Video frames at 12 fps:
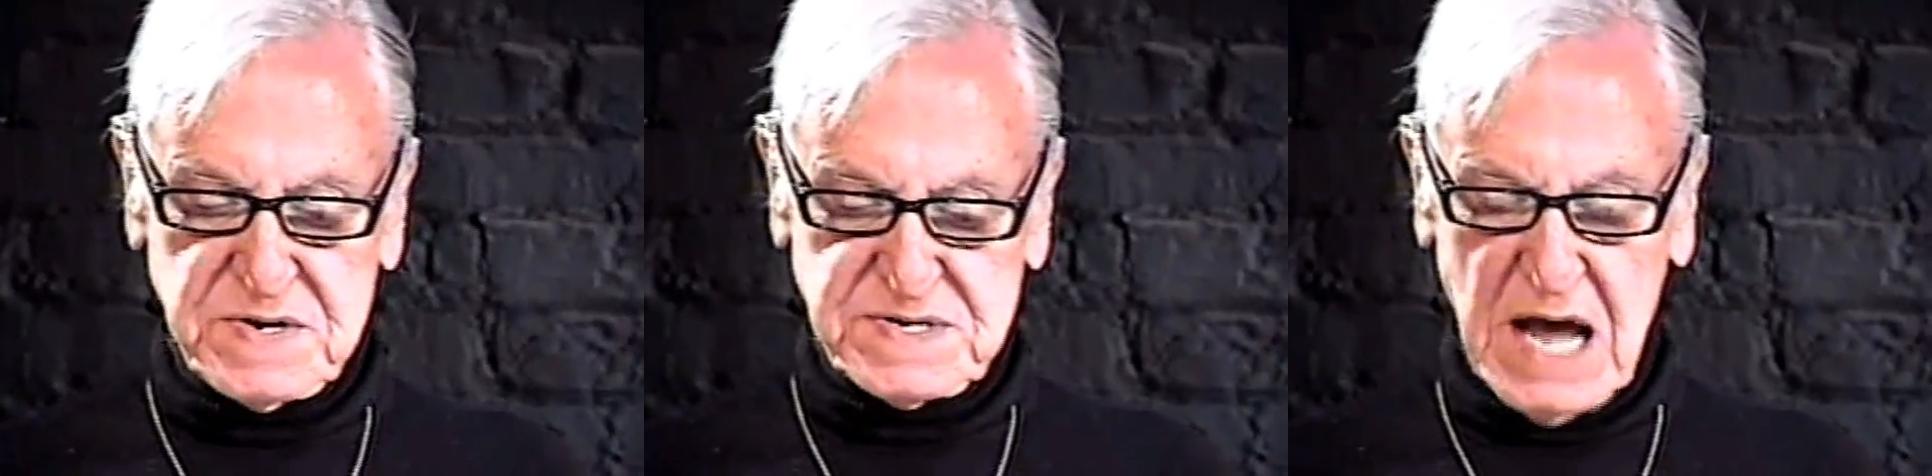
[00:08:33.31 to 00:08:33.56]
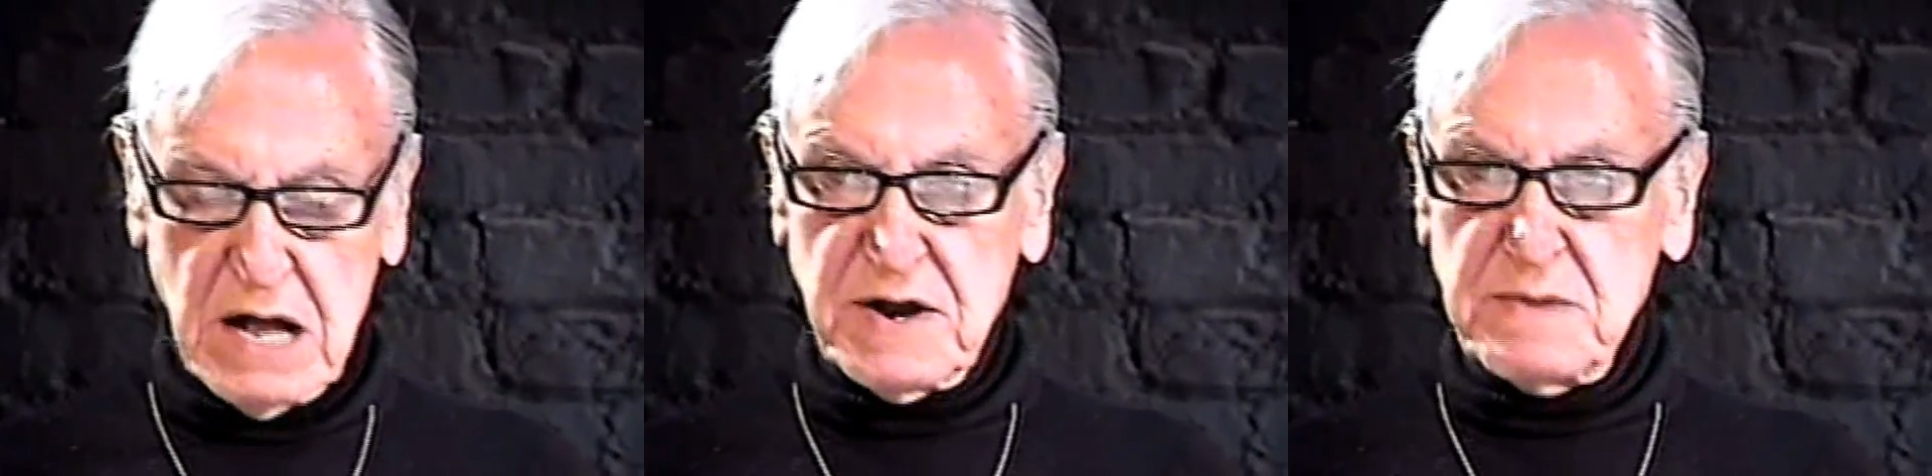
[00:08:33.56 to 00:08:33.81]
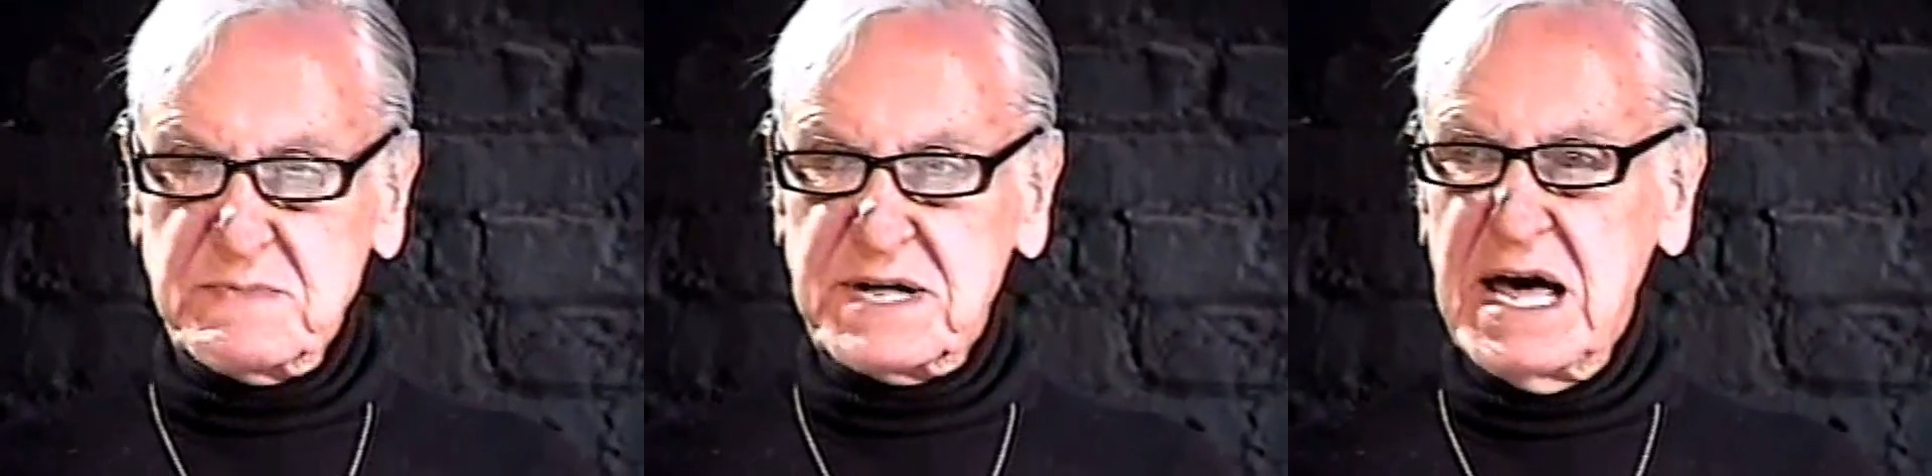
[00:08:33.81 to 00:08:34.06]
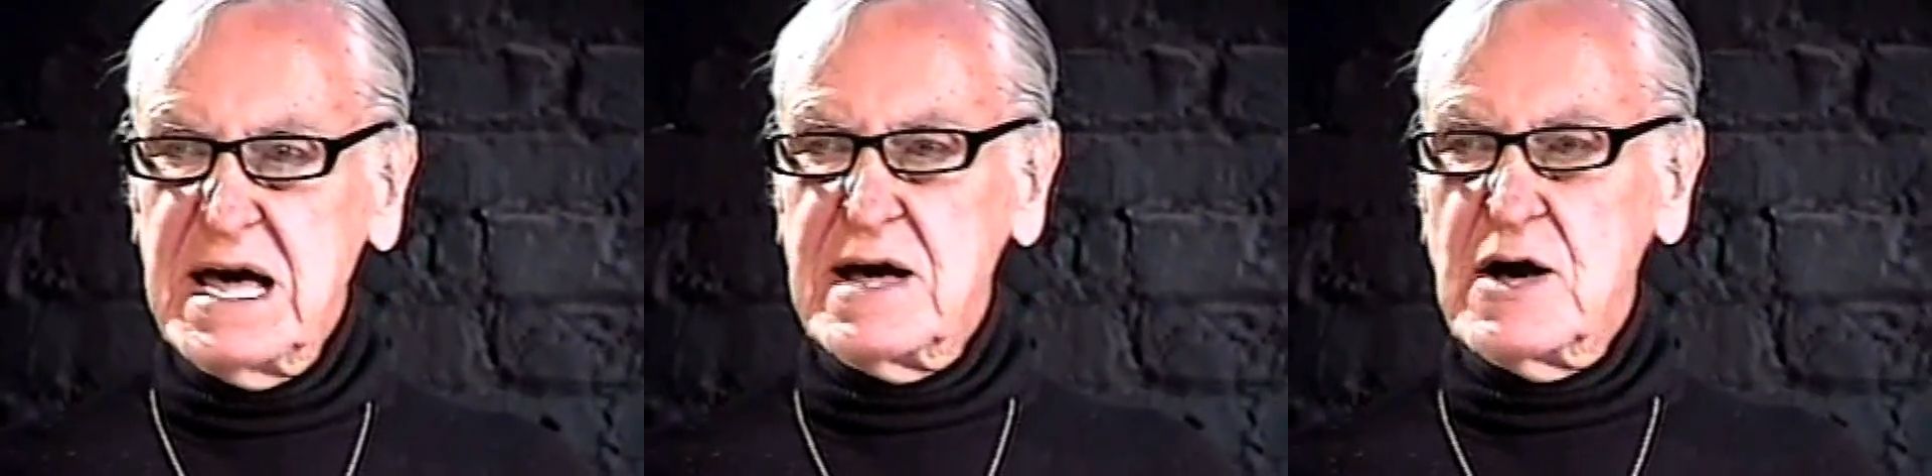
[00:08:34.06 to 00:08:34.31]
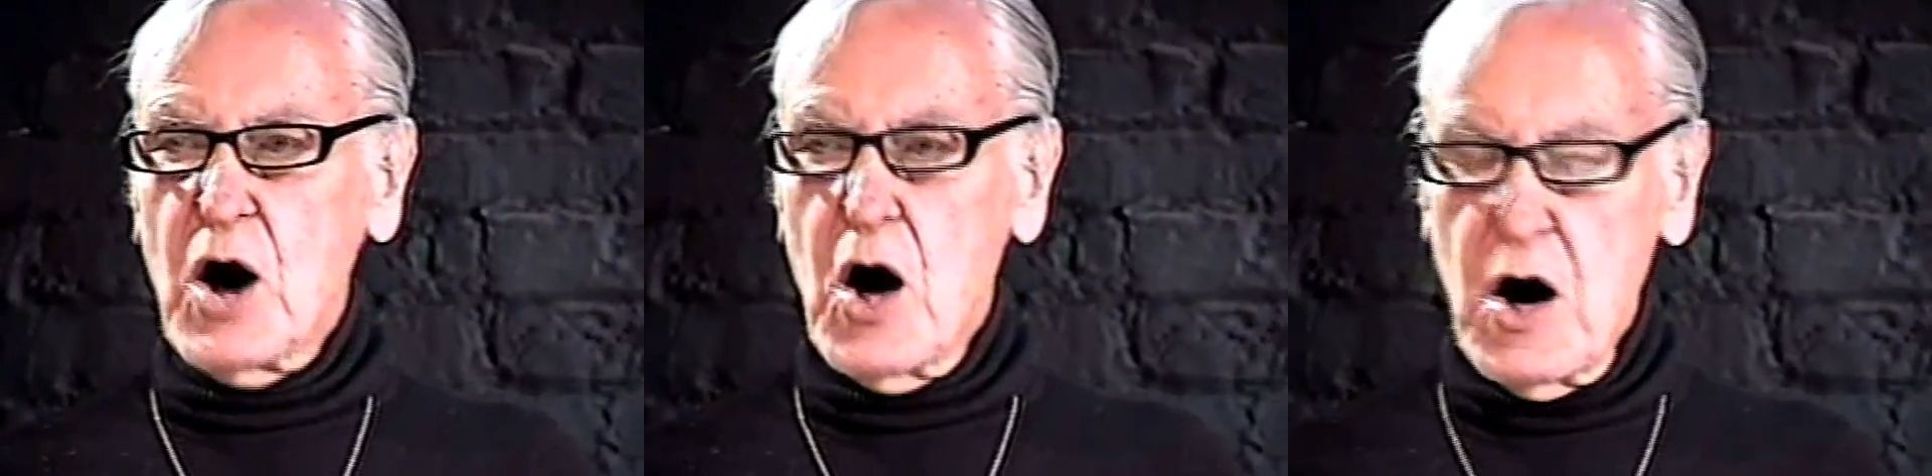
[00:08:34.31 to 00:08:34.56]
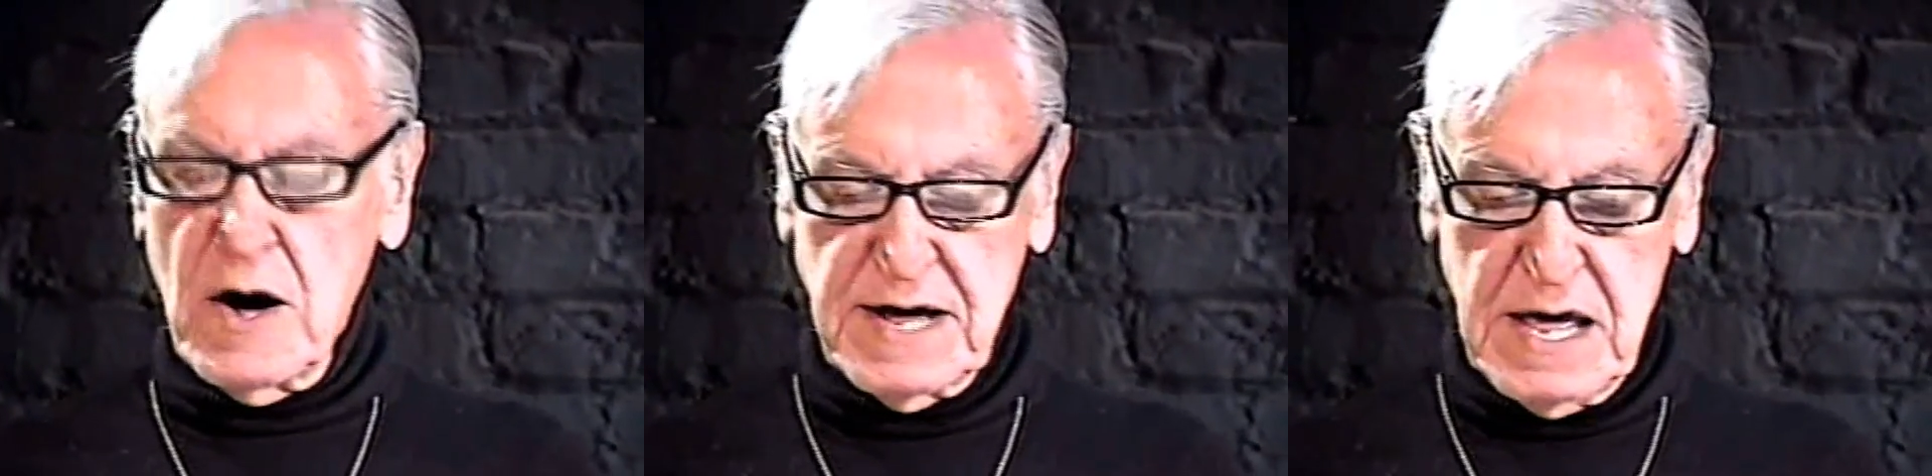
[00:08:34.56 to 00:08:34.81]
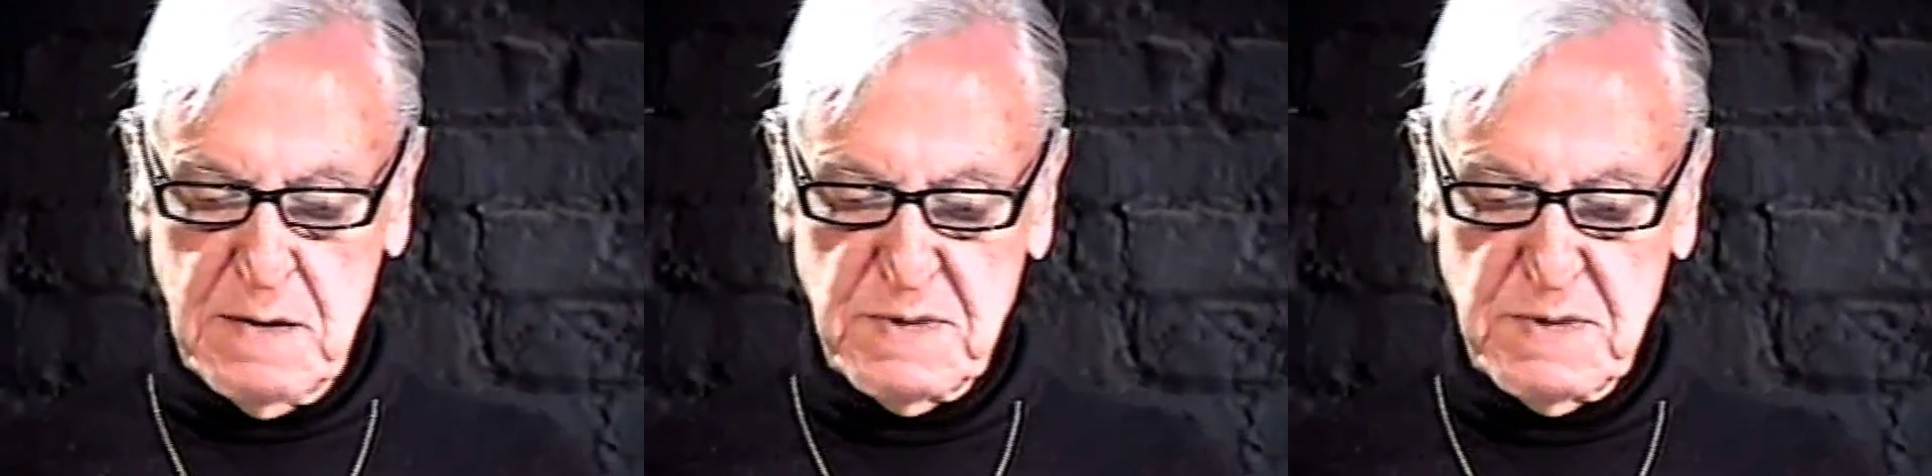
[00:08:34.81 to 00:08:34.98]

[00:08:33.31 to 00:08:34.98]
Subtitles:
Seldom King Kong